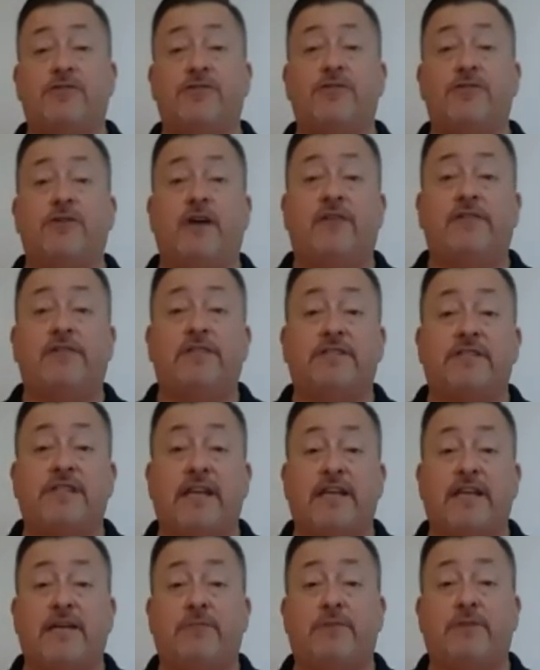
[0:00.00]
or you have to
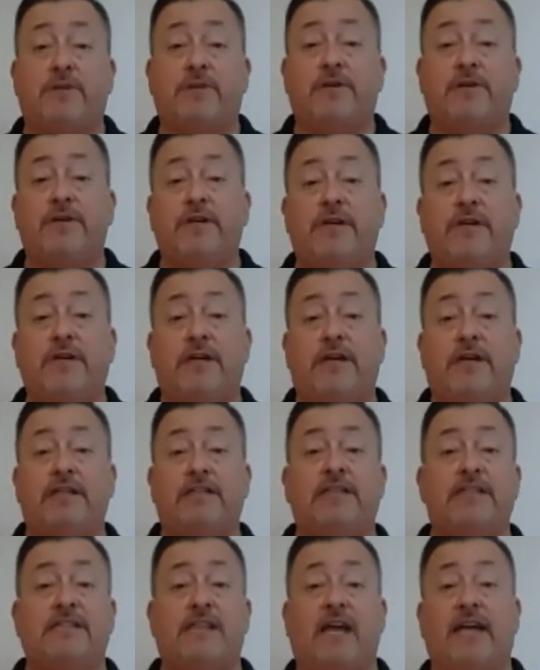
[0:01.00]
send them to a
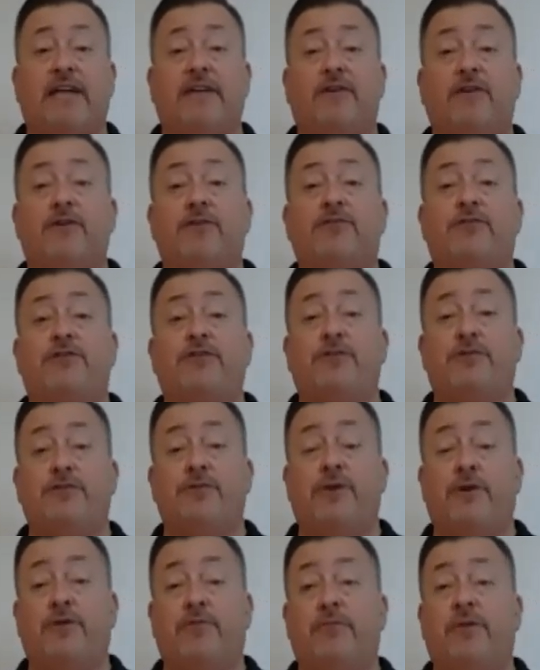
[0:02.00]
designer to do
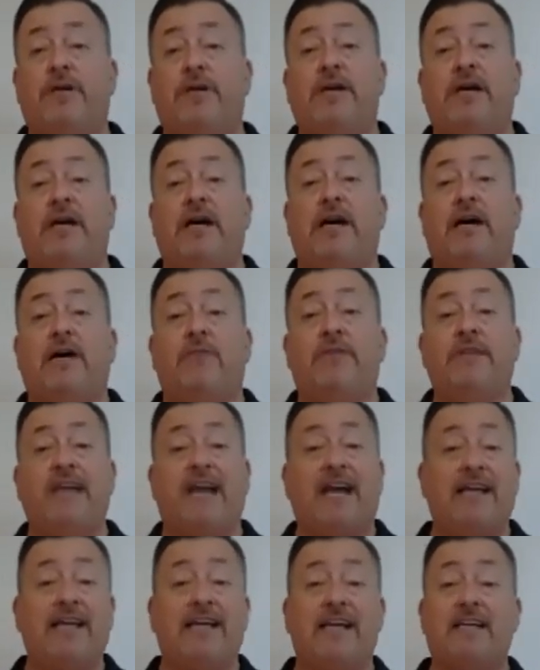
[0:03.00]
them, the
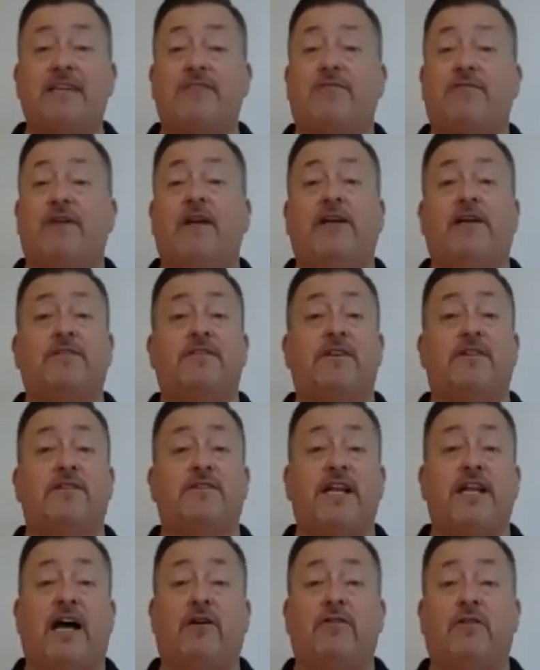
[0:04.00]
IES files are
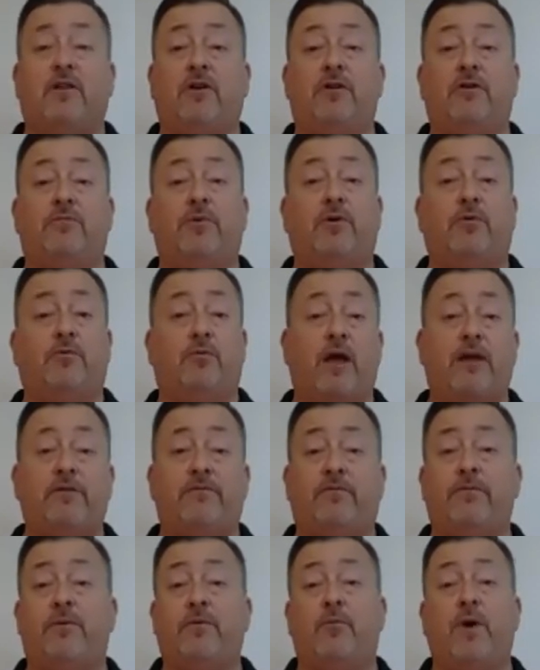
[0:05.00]
downloadable right
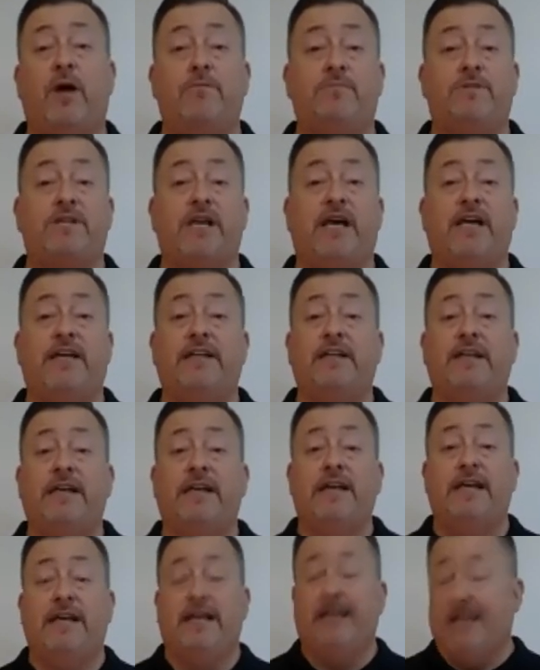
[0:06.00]
from the website,
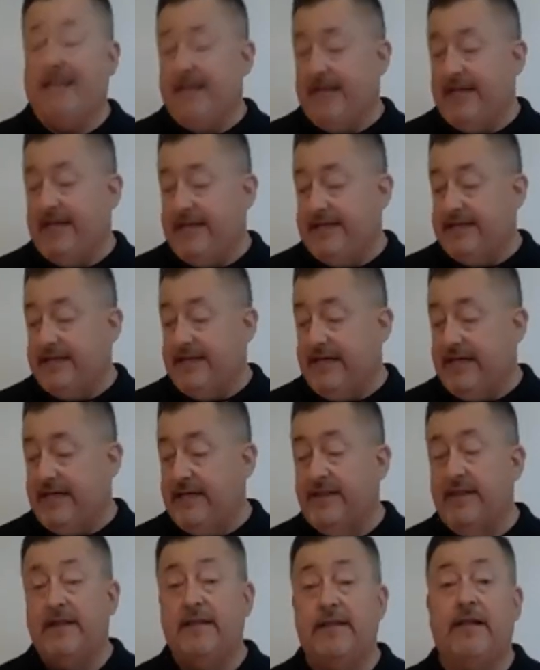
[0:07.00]
and
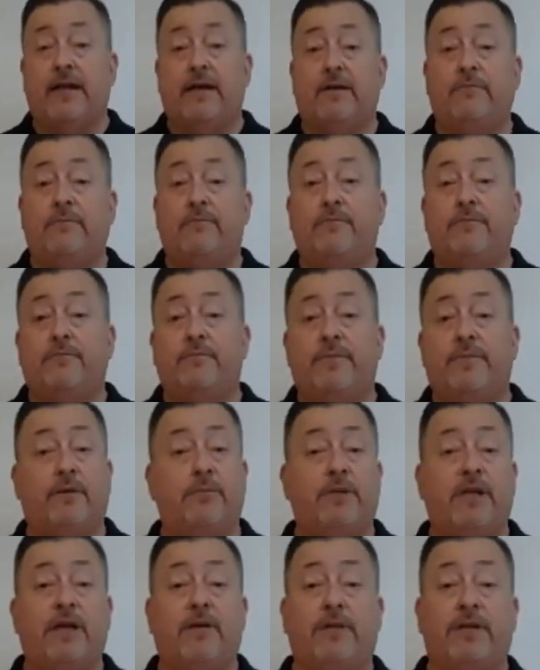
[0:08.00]
they'll
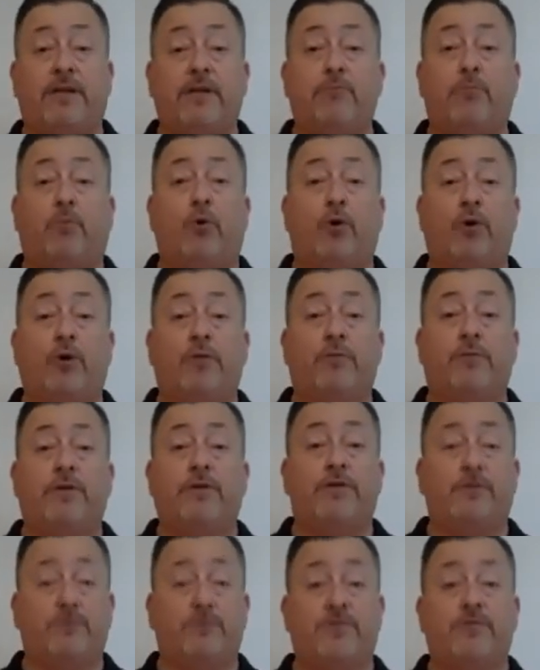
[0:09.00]
be able to import them and
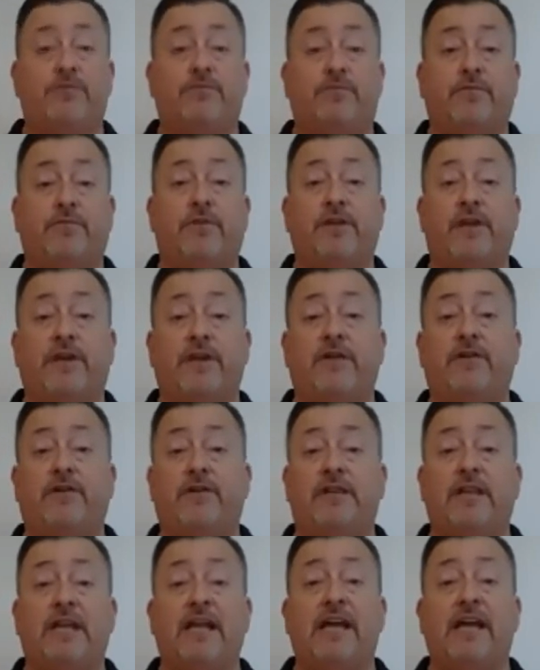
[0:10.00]
use them for their
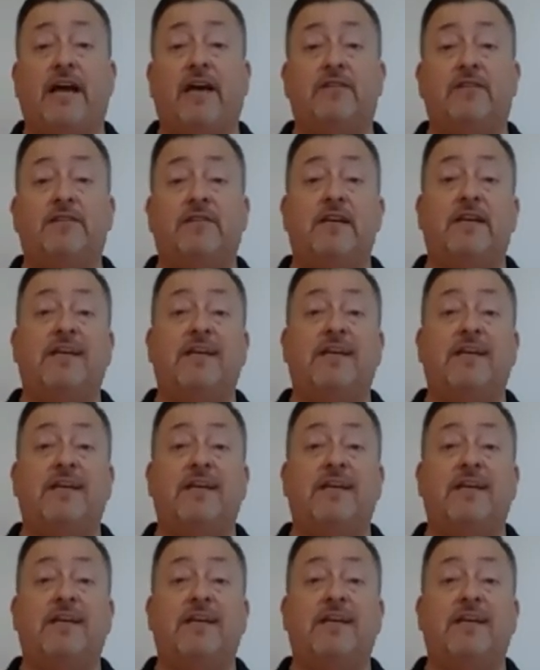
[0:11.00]
layouts.